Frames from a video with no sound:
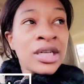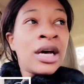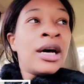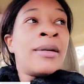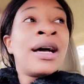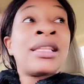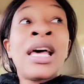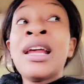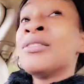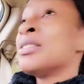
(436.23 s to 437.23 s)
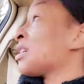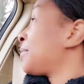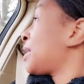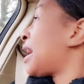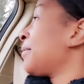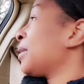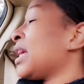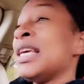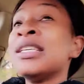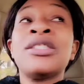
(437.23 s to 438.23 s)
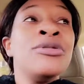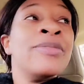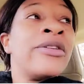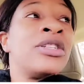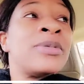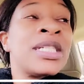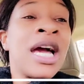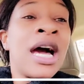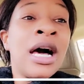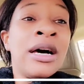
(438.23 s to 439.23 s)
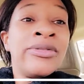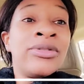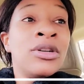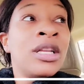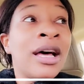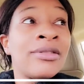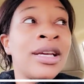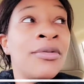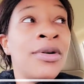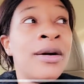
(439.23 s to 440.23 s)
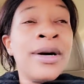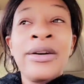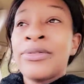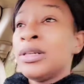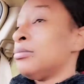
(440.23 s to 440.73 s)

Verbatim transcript: I thought I was gonna be able to eat 2 muffins, but y'all, I'm full off that 1 muffin.